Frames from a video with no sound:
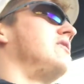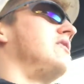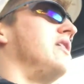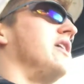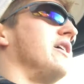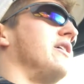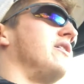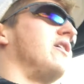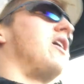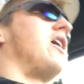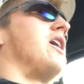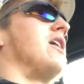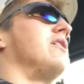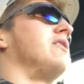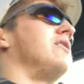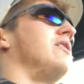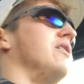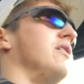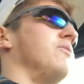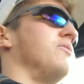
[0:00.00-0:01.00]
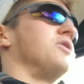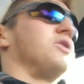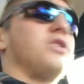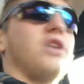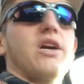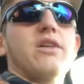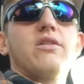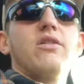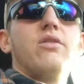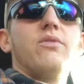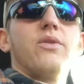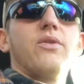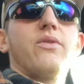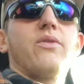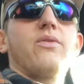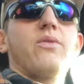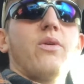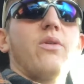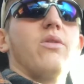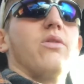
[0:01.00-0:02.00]
it got, and it was checked over
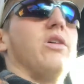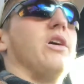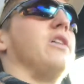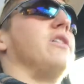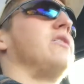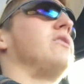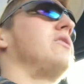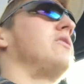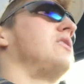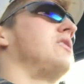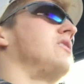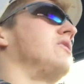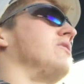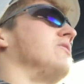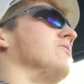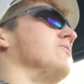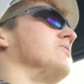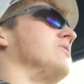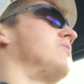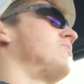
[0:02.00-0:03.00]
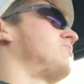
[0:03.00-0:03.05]
thoroughly. There was no